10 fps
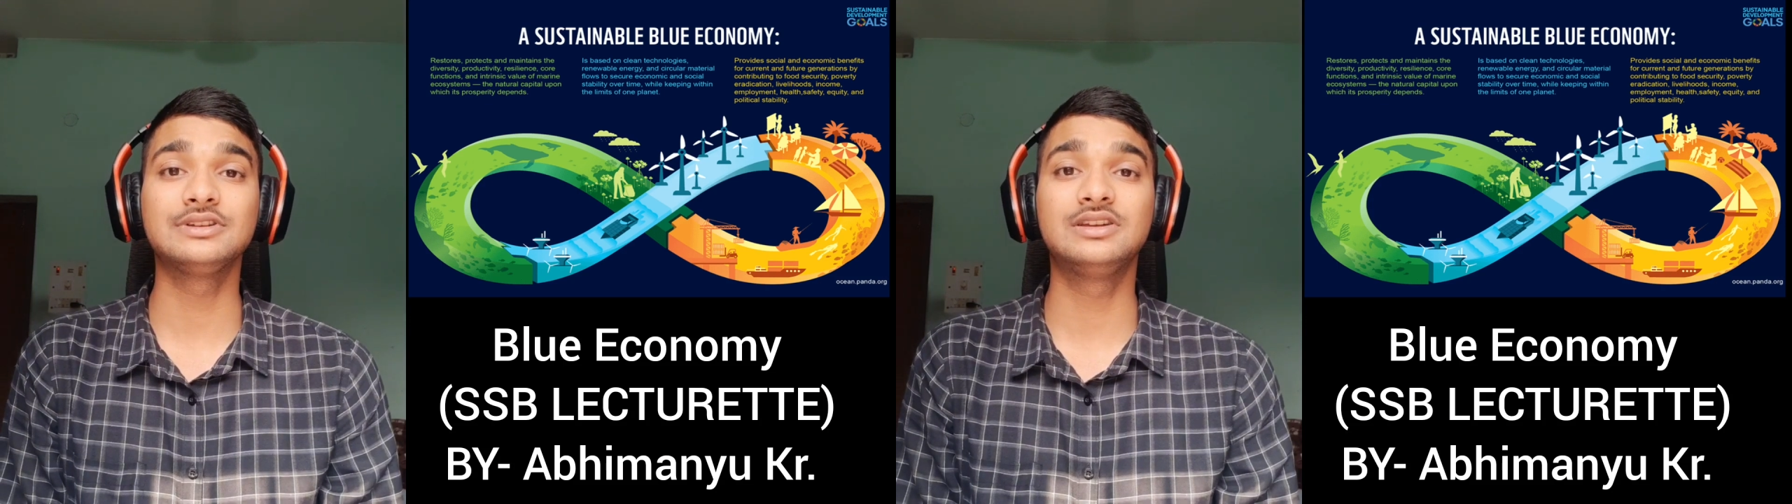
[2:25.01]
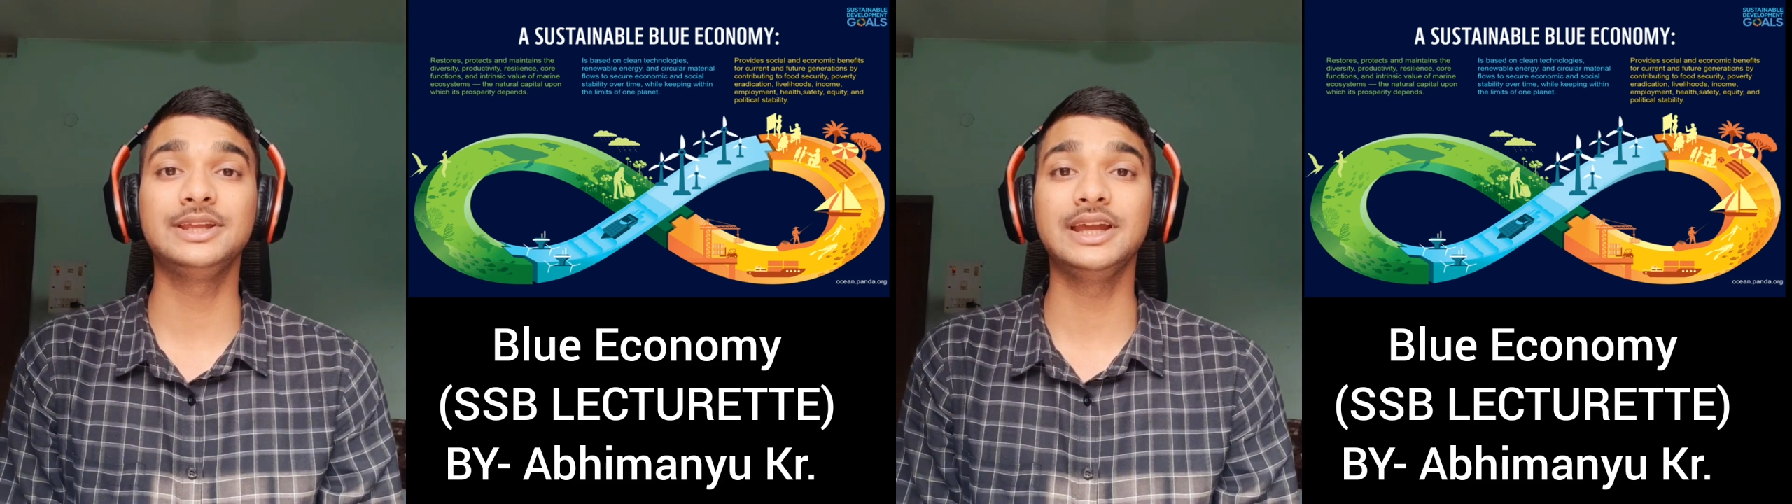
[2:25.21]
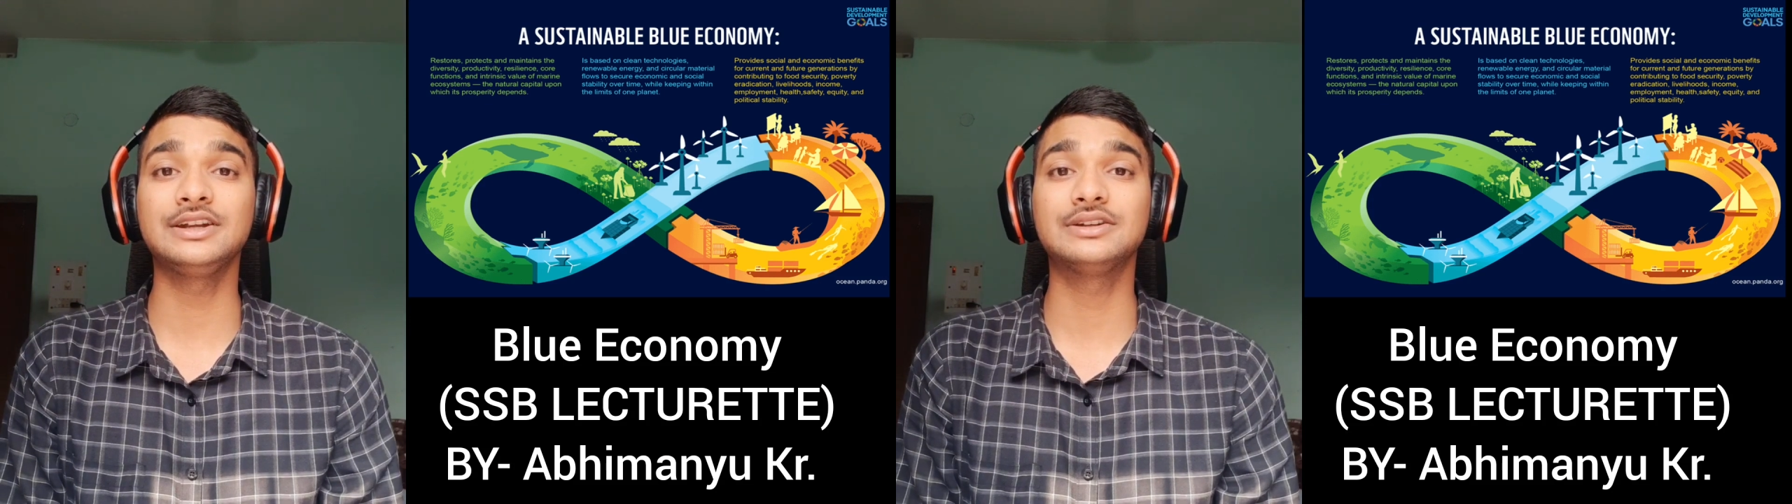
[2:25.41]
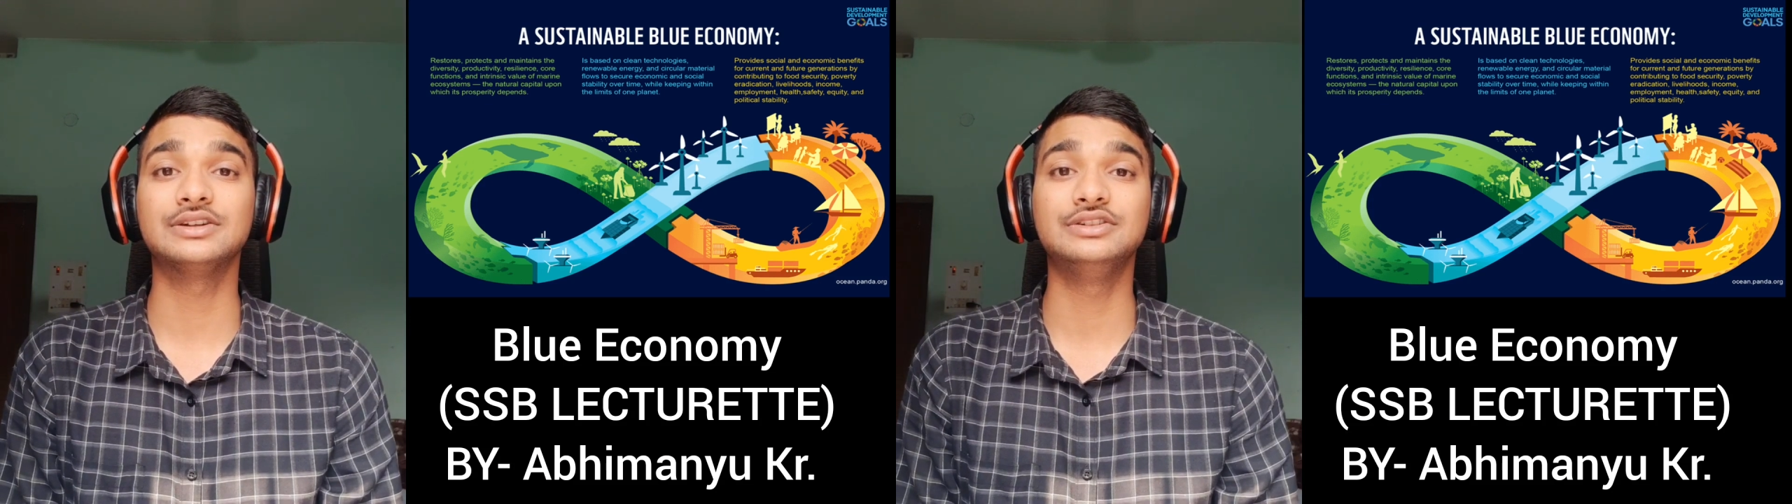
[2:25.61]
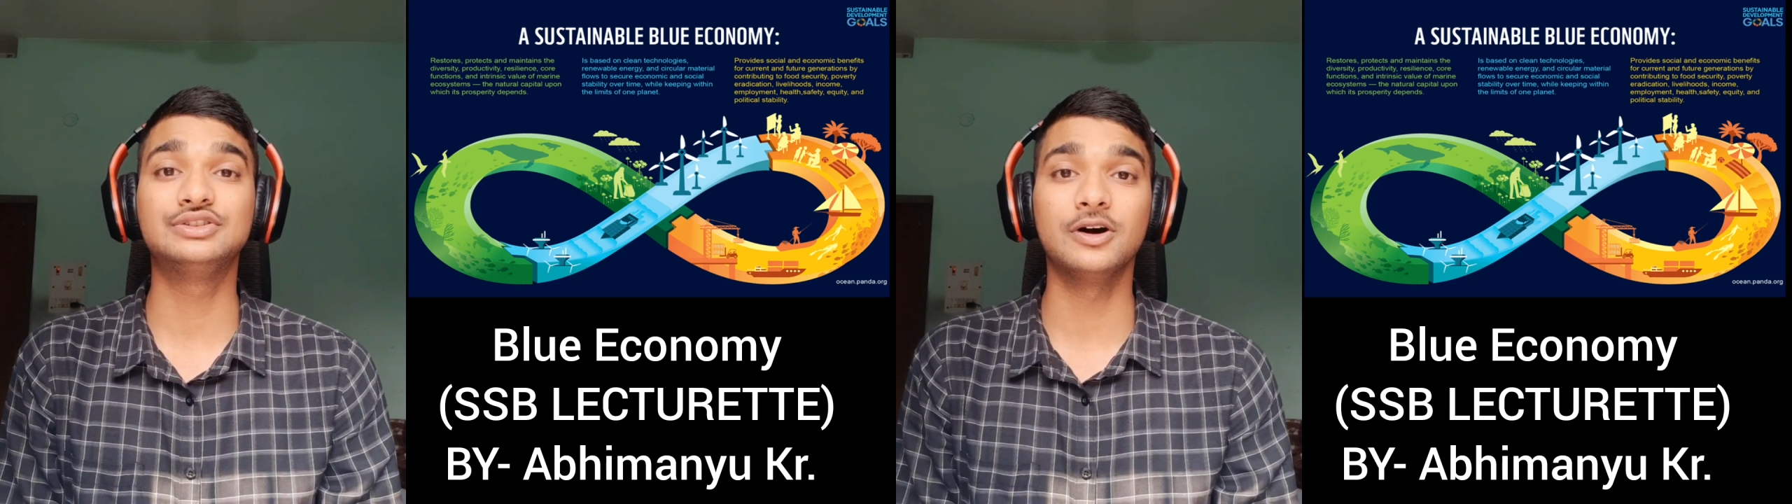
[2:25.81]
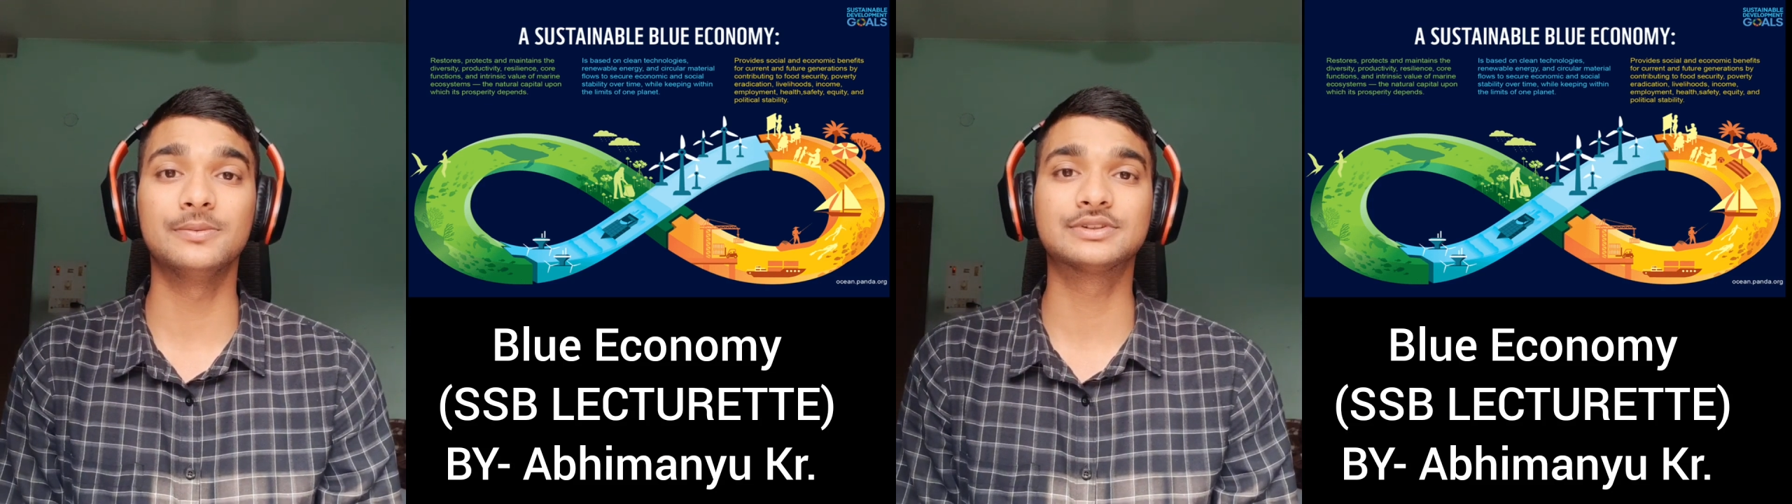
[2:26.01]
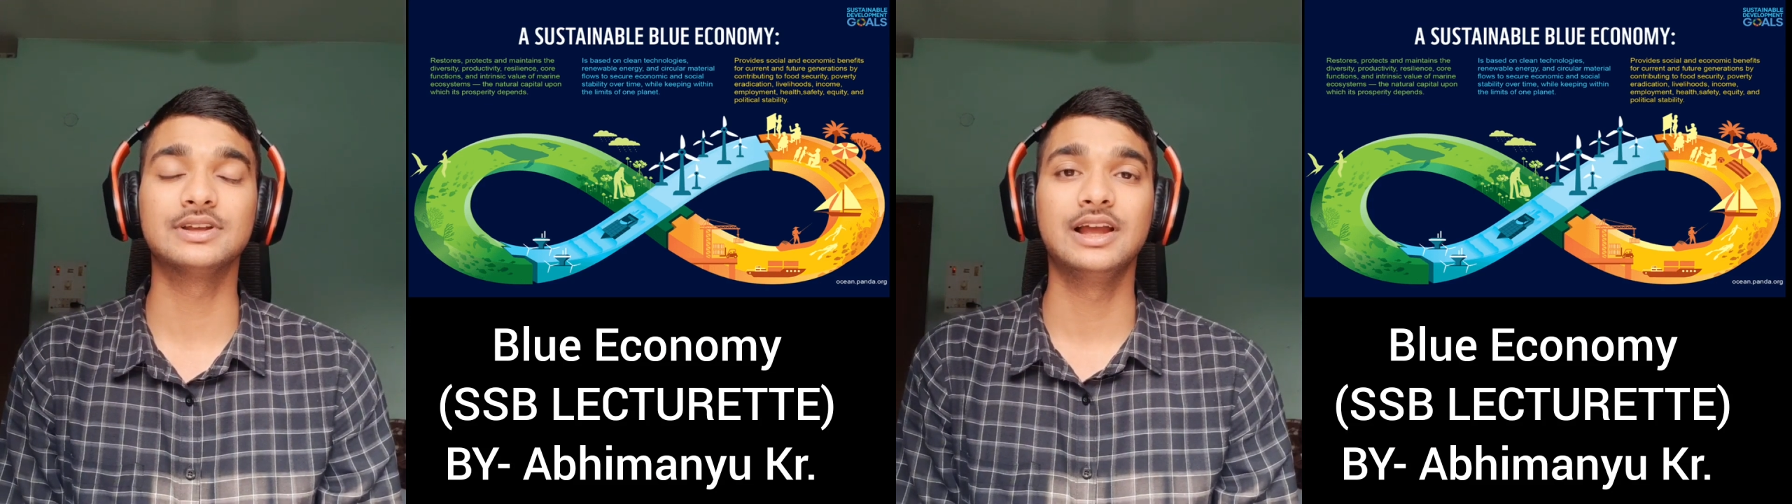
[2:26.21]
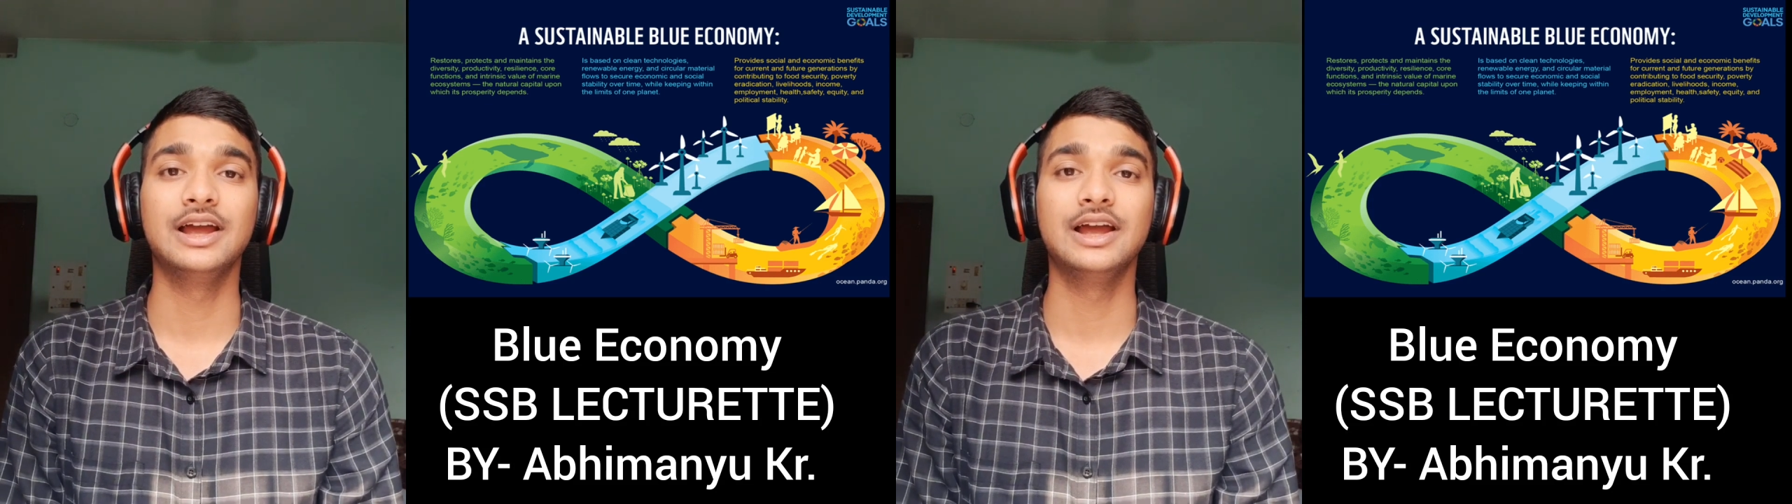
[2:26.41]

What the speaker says: create jobs.